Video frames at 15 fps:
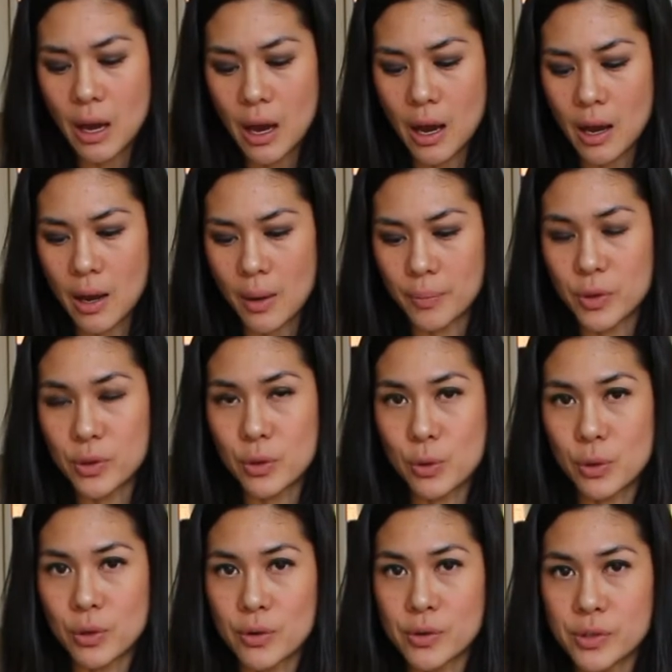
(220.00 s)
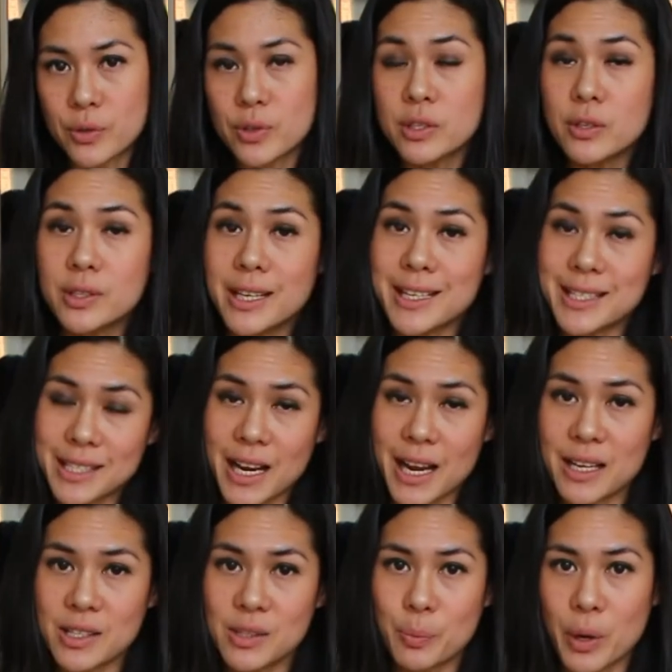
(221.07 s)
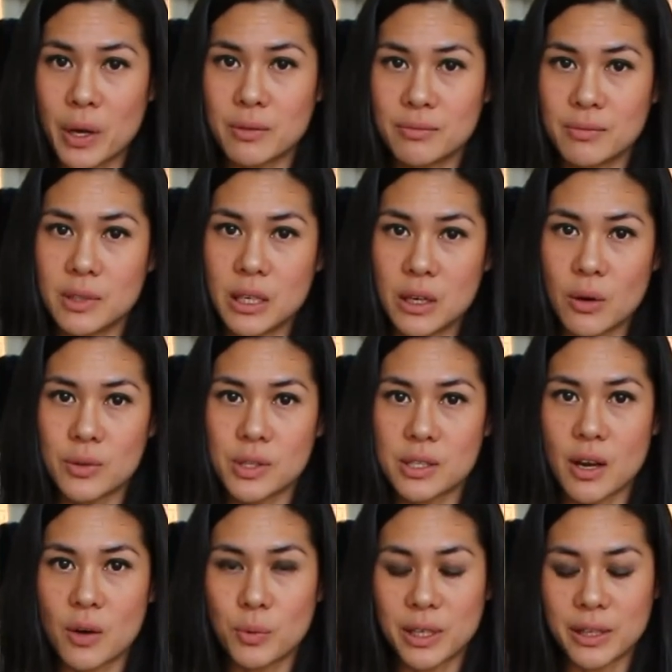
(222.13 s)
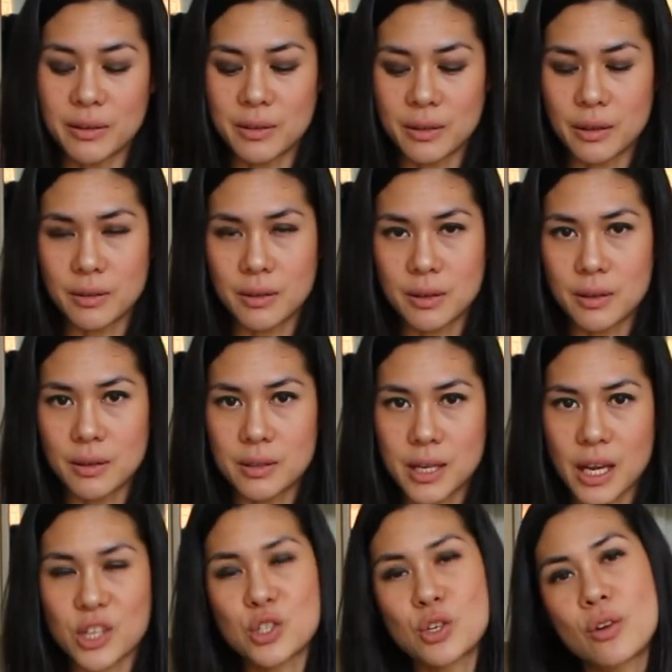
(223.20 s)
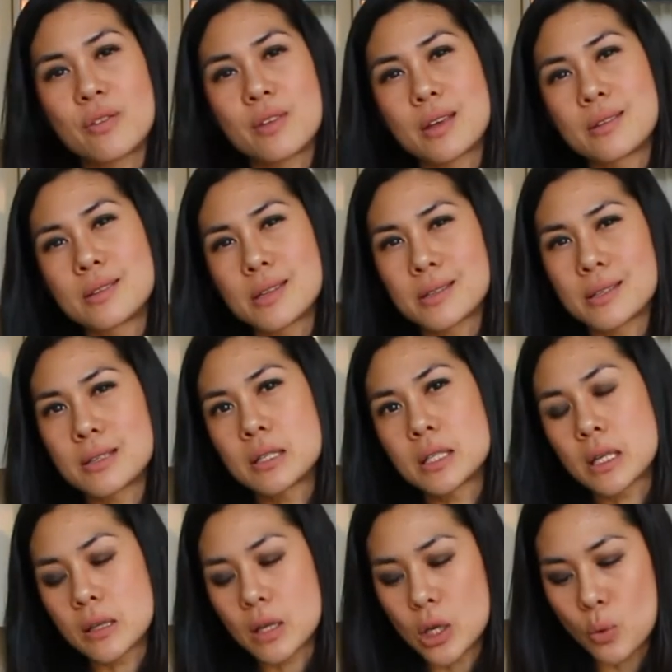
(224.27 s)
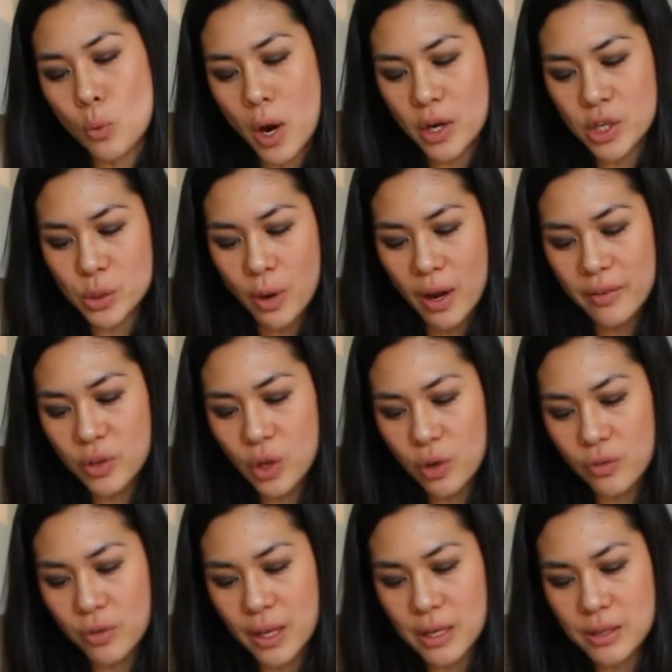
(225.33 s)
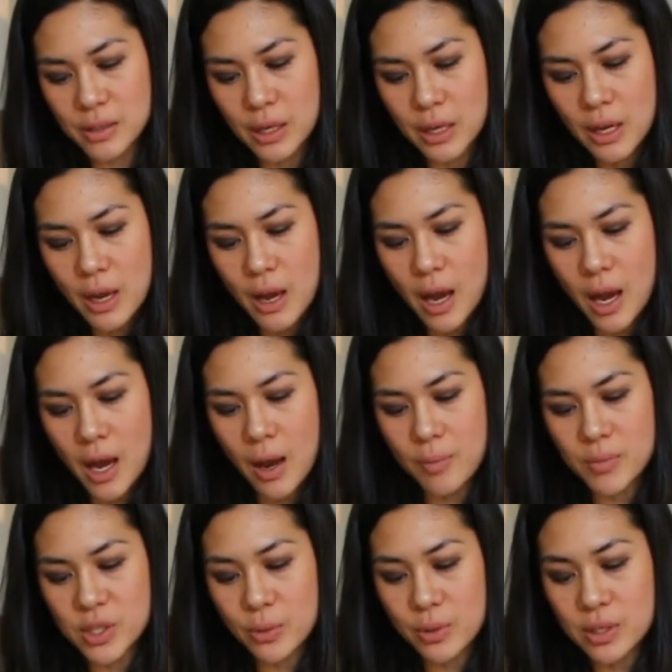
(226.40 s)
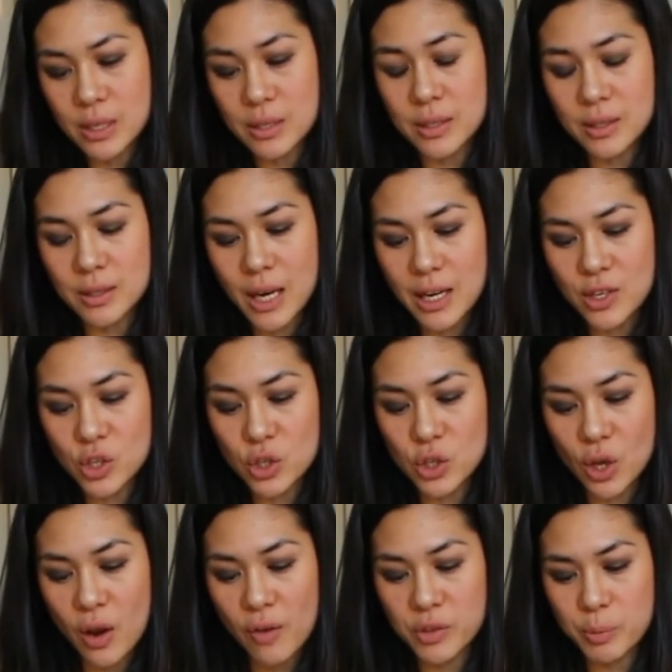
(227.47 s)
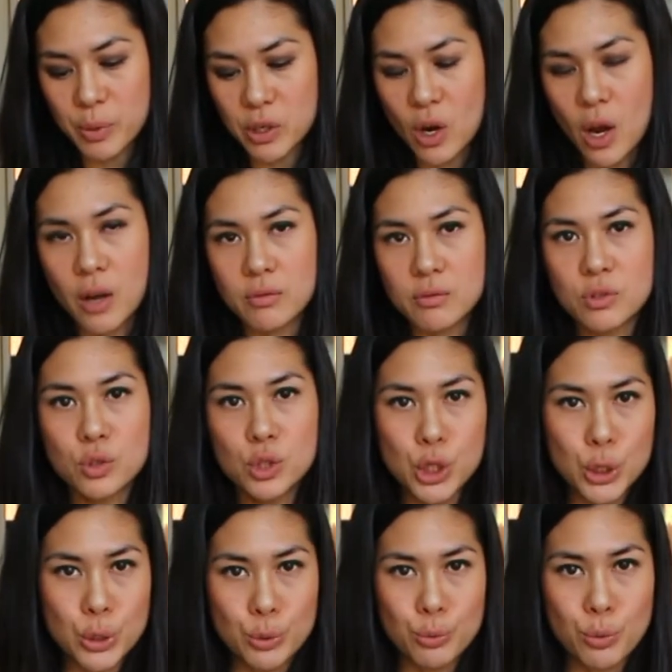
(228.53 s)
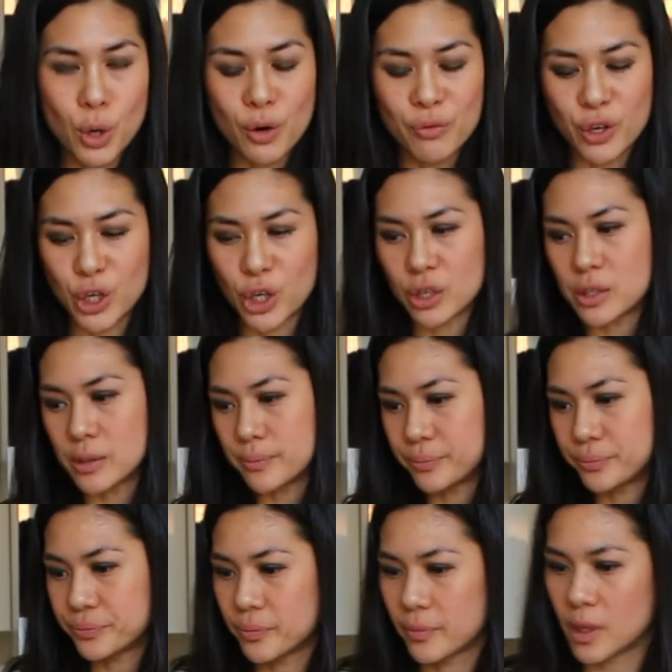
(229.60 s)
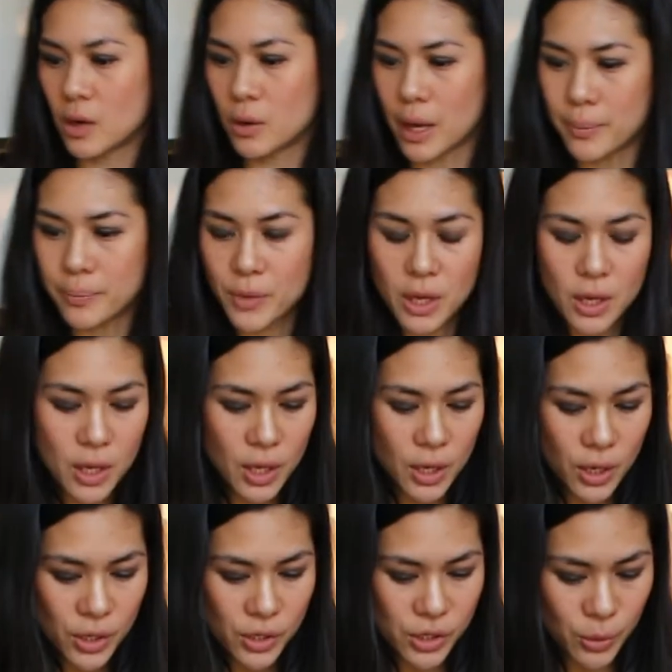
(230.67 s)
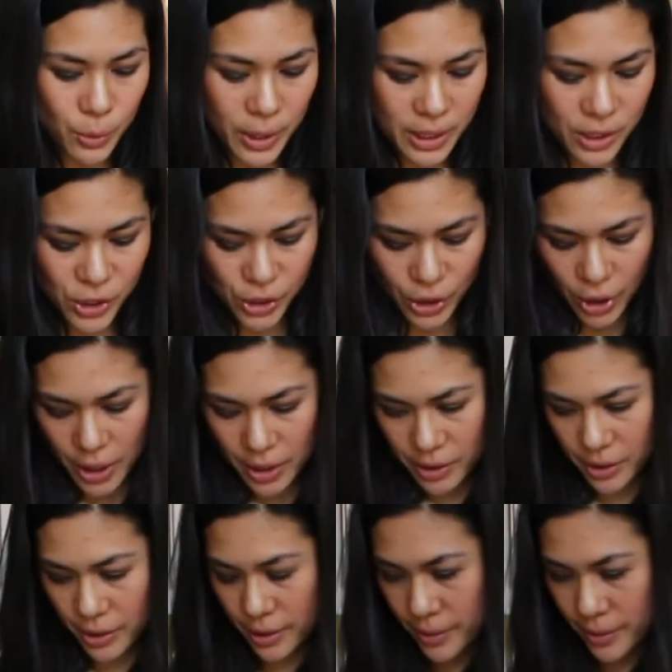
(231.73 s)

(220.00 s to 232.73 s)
noodles. They'll still taste nice, but it's not really the texture and the consistency that you want. So I've cooked these, so it's nice and soft, but not too overcooked. Okay, so we're gonna start.